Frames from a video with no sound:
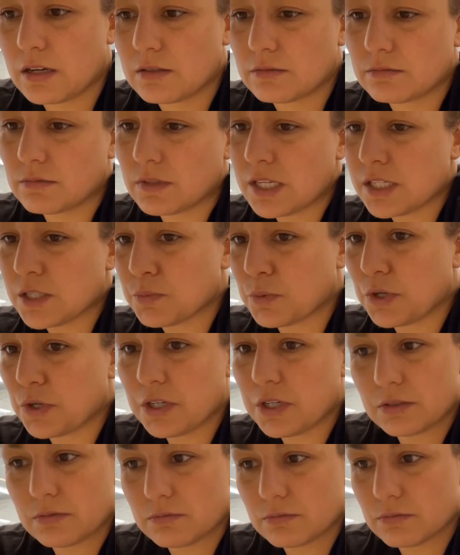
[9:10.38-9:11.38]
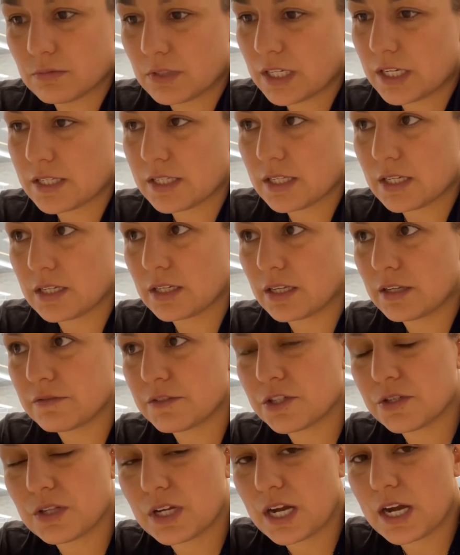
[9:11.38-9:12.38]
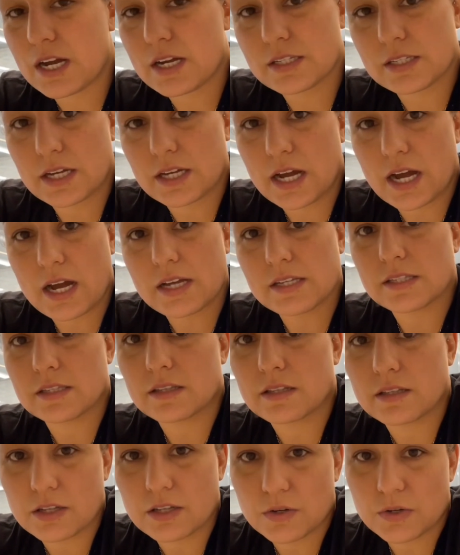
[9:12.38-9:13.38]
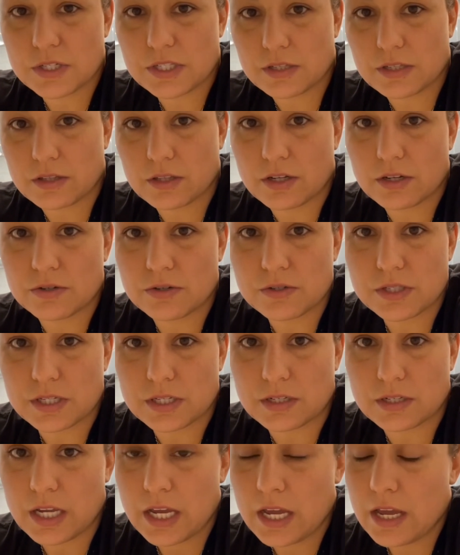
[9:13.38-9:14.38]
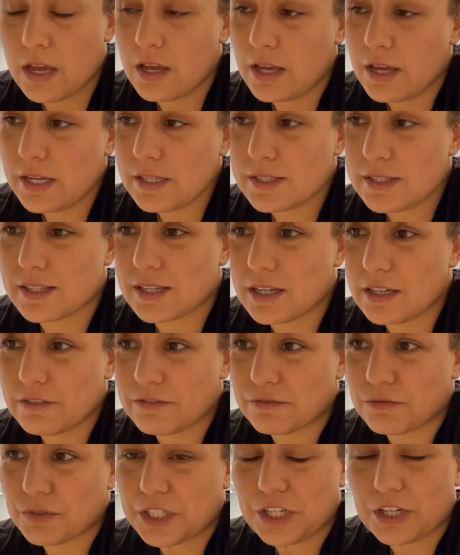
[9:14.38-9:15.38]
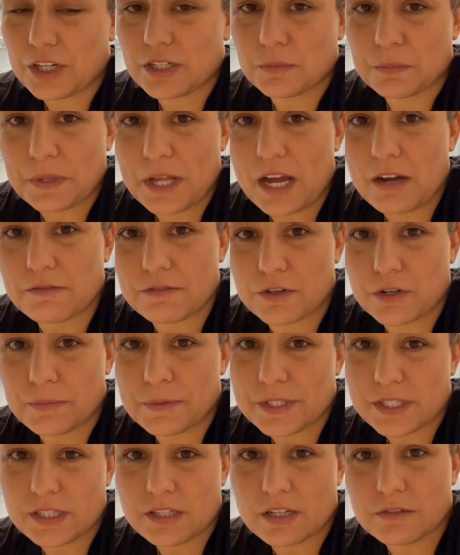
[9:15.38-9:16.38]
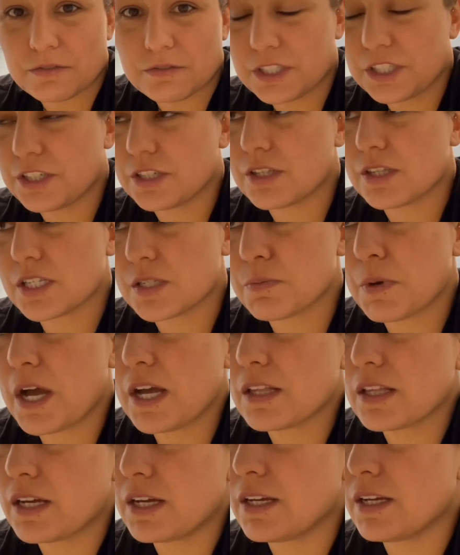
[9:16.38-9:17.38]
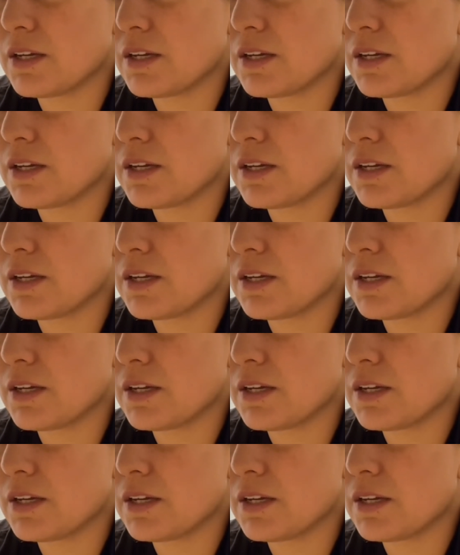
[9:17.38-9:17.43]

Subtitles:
this sport, like I said, it gives you the highest of highs and the lowest of lows. And it's tough when you're on a platform. It's tough when you're in the spotlight